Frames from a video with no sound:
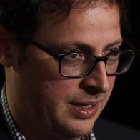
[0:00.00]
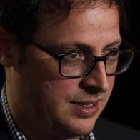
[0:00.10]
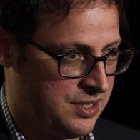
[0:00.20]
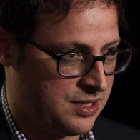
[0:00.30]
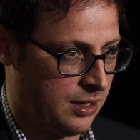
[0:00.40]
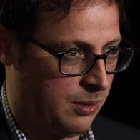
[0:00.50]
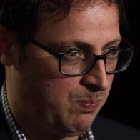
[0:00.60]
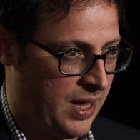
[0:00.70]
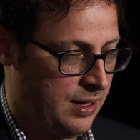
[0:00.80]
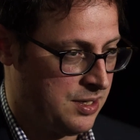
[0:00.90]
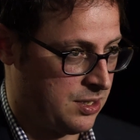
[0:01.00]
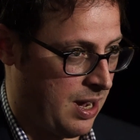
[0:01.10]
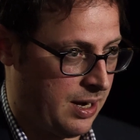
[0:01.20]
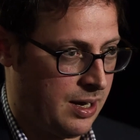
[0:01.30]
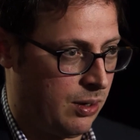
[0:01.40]
is. So
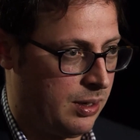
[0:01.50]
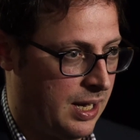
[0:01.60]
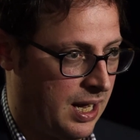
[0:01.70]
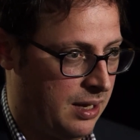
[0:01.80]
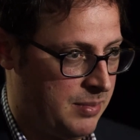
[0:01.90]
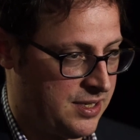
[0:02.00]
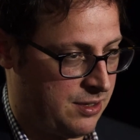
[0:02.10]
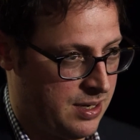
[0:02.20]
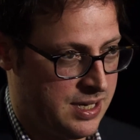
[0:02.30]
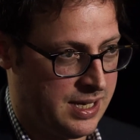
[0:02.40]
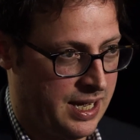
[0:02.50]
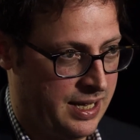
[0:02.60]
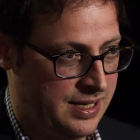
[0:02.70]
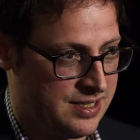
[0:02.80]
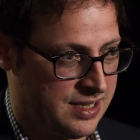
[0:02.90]
I don't know. It's a tricky
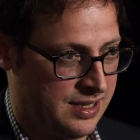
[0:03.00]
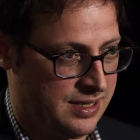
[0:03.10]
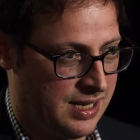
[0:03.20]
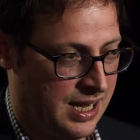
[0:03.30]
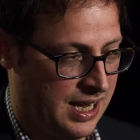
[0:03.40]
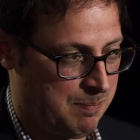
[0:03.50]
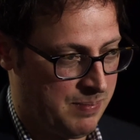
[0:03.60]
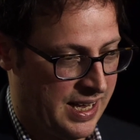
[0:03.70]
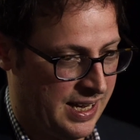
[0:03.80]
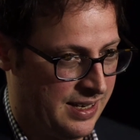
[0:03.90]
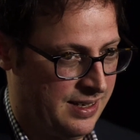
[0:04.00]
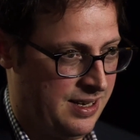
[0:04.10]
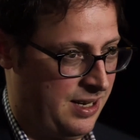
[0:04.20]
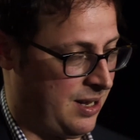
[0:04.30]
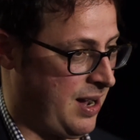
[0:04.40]
case, and
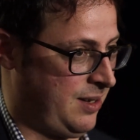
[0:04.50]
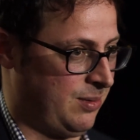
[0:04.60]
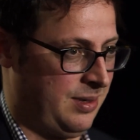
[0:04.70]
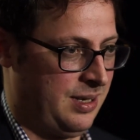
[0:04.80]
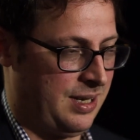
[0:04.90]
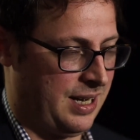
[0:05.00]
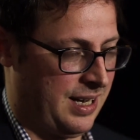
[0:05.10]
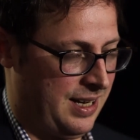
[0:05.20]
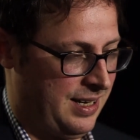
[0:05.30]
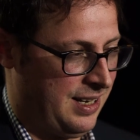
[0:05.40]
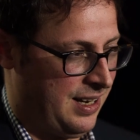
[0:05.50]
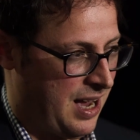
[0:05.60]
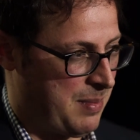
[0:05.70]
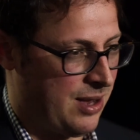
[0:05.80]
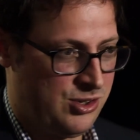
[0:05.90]
I don't. I'm
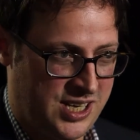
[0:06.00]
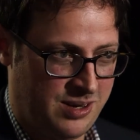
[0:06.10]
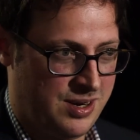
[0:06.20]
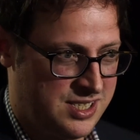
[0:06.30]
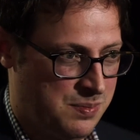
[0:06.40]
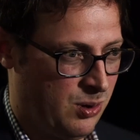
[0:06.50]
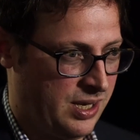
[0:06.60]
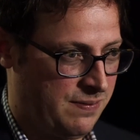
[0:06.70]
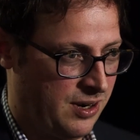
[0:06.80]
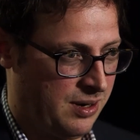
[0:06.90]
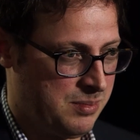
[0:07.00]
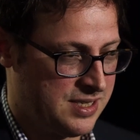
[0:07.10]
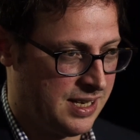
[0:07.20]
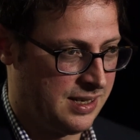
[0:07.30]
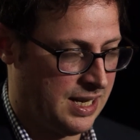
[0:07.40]
not generous to polling firms
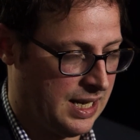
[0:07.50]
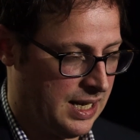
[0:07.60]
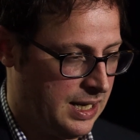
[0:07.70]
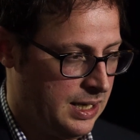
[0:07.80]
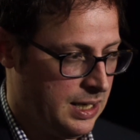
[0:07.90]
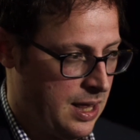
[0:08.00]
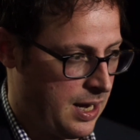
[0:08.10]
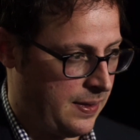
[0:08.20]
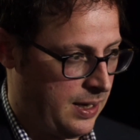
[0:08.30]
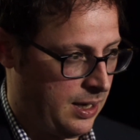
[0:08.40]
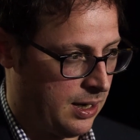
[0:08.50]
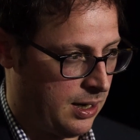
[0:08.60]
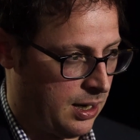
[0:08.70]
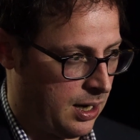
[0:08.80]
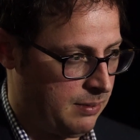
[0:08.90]
that I think
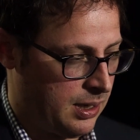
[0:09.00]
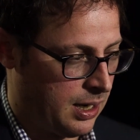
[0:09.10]
are